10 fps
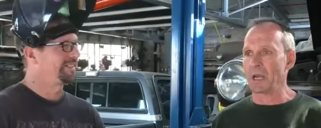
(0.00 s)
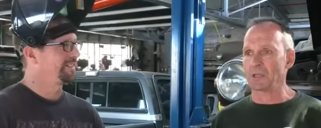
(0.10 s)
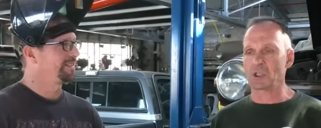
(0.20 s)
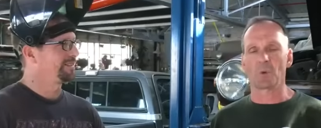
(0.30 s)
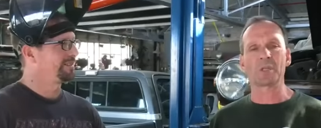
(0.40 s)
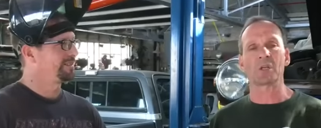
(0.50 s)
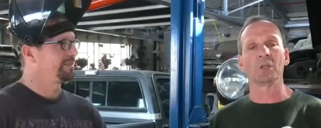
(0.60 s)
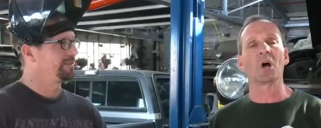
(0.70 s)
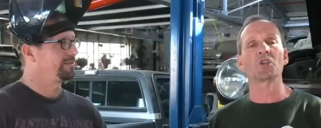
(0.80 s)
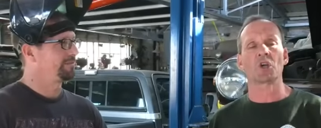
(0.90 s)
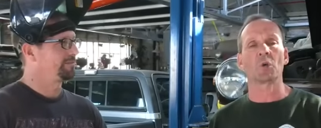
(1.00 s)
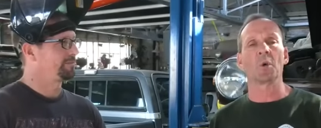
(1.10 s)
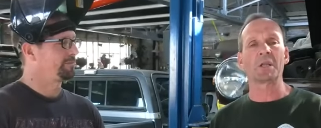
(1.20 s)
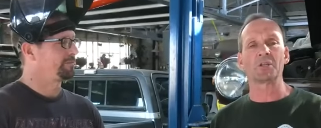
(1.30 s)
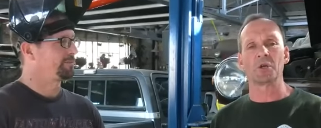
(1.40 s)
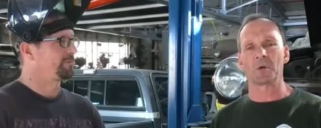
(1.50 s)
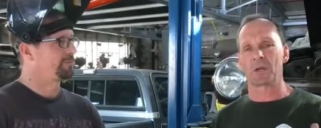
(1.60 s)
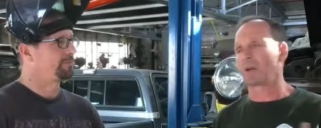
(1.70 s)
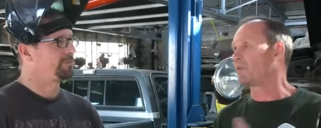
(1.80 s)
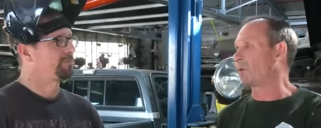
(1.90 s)
Speaker 1: and so it's a logical way to do
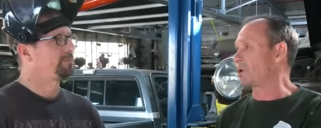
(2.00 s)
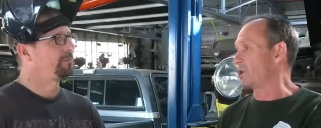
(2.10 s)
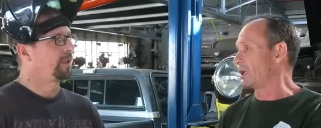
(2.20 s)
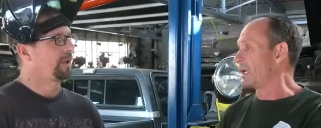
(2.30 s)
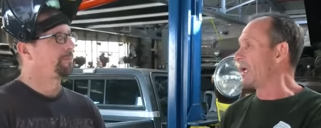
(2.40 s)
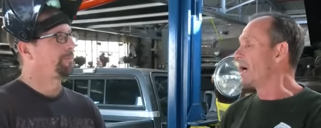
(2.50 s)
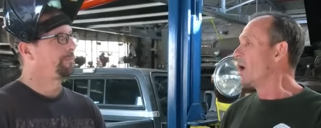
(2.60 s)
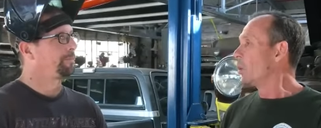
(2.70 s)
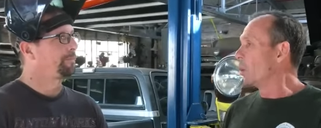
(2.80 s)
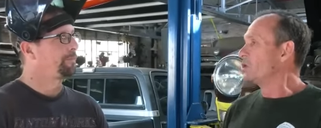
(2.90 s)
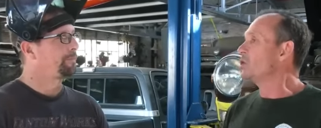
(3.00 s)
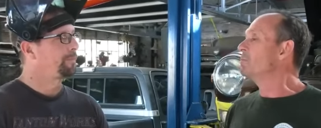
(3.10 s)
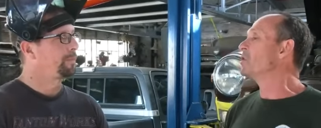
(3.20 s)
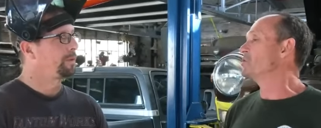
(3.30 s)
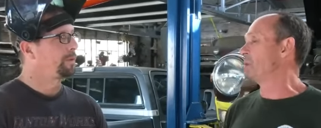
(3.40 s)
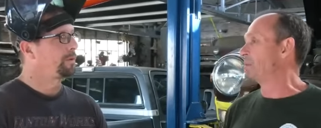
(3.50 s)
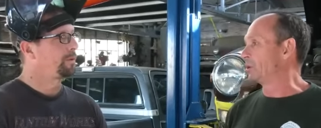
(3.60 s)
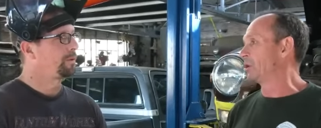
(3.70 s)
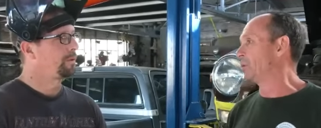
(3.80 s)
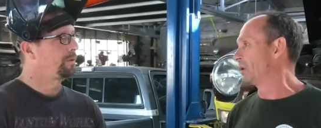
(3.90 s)
it. And unfortunately, yeah. what do most
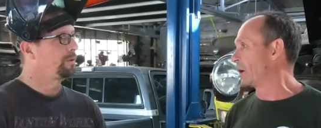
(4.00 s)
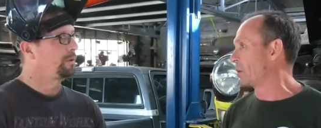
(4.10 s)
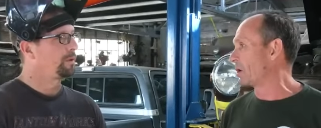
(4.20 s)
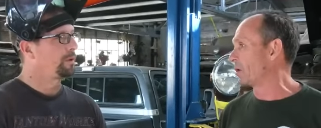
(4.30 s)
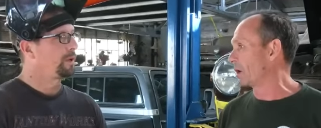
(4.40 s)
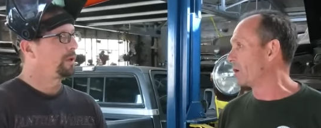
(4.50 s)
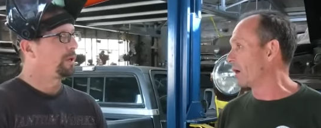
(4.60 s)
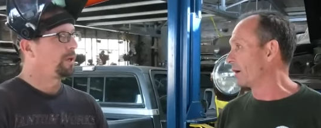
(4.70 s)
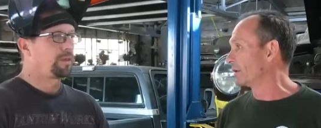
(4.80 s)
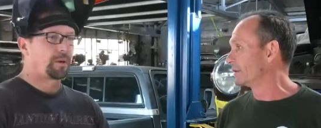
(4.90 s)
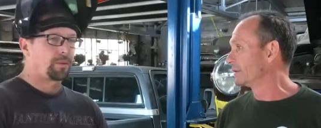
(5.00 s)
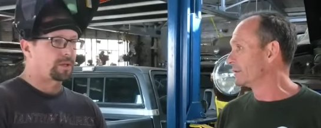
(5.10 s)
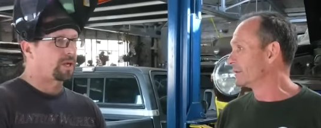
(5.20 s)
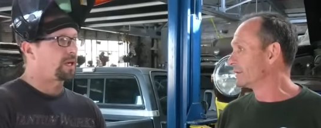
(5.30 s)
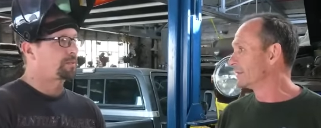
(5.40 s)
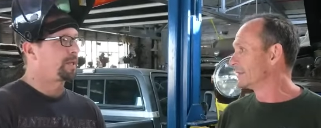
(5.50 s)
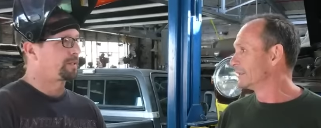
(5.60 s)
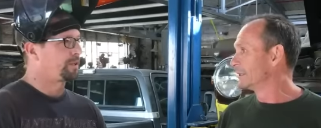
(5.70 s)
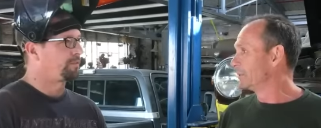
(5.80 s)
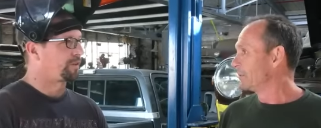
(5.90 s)
people do when they work on a car?
Speaker 2: They want the
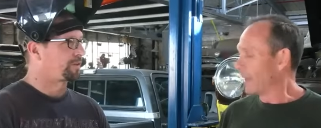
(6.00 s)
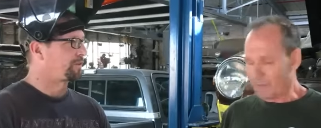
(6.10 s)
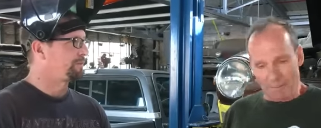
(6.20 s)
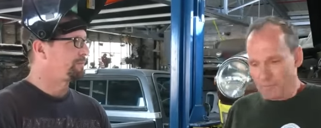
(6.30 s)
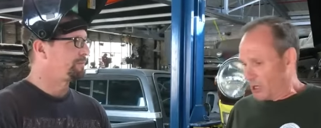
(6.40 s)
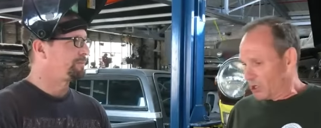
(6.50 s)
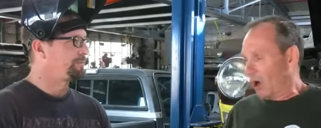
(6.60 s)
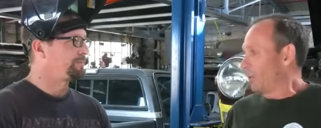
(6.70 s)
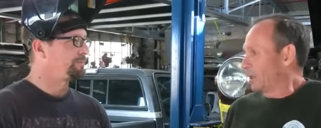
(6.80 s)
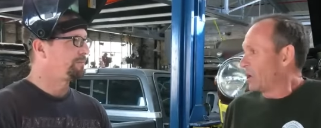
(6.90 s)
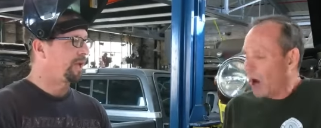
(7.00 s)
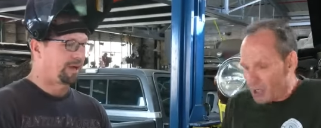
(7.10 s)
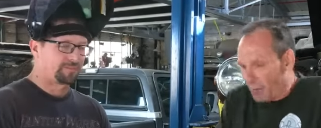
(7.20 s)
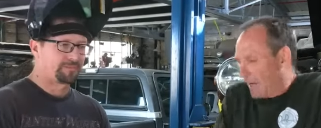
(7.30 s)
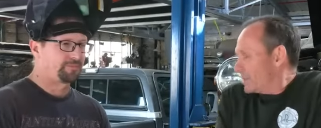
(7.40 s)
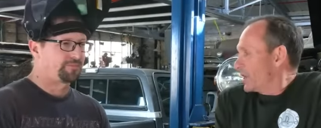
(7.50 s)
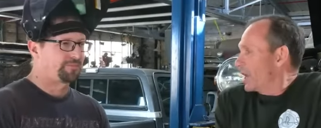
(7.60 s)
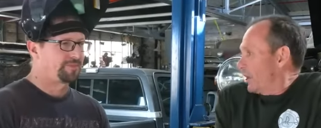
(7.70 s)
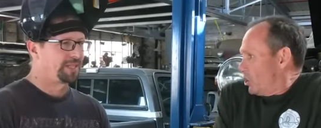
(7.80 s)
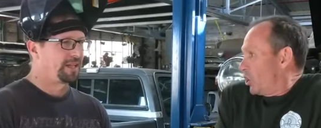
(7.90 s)
cosmetics done first. They,
Speaker 1: they start with the yeah. cosmetics.
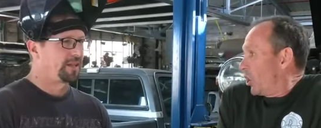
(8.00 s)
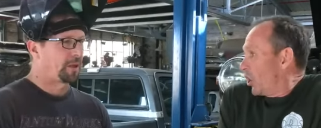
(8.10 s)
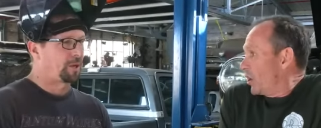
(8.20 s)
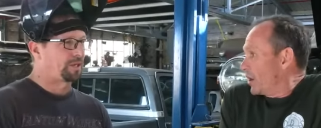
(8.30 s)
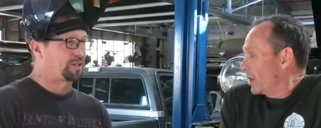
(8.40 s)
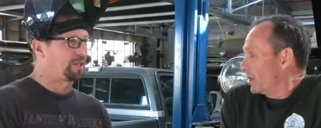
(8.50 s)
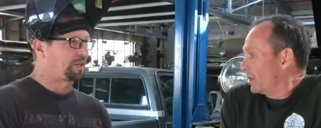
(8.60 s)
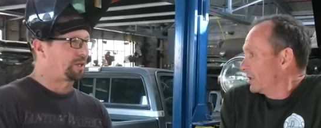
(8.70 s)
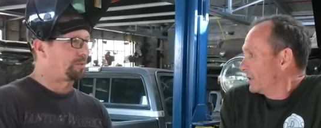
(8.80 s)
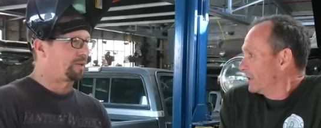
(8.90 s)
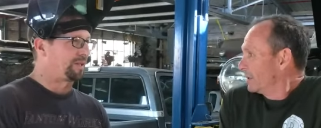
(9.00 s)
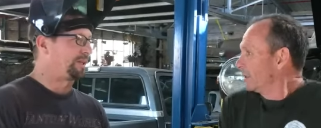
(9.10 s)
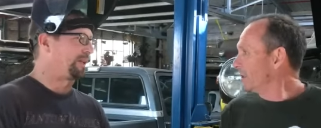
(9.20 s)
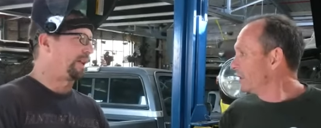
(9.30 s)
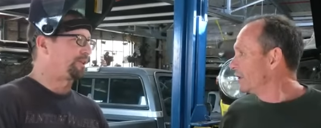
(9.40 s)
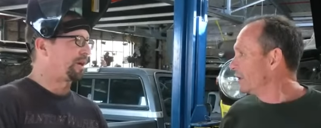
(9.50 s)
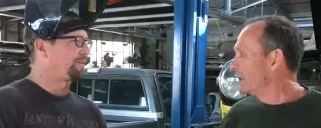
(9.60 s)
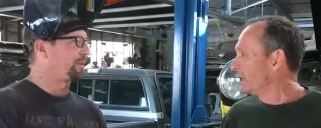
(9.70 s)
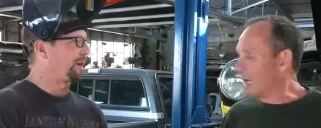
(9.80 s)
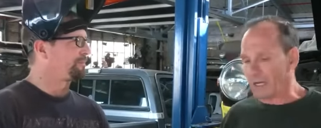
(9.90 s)
They got a turn. They want it to
Speaker 2: look good, but then you can't
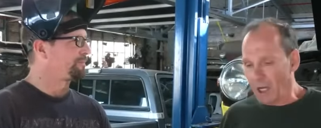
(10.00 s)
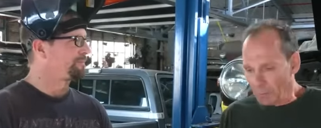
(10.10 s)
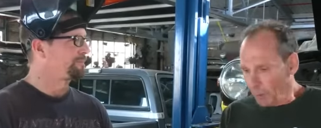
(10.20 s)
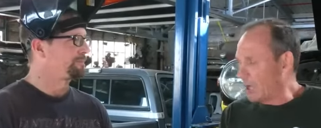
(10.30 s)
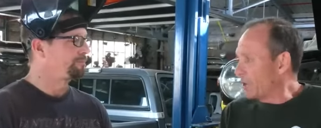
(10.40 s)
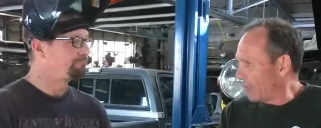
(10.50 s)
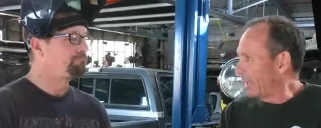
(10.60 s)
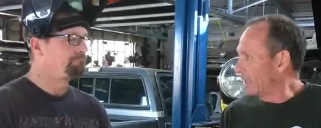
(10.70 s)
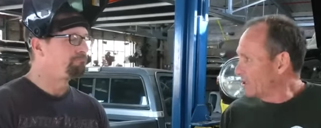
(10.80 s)
drive it around.
Speaker 1: Yeah, you got a pretty thing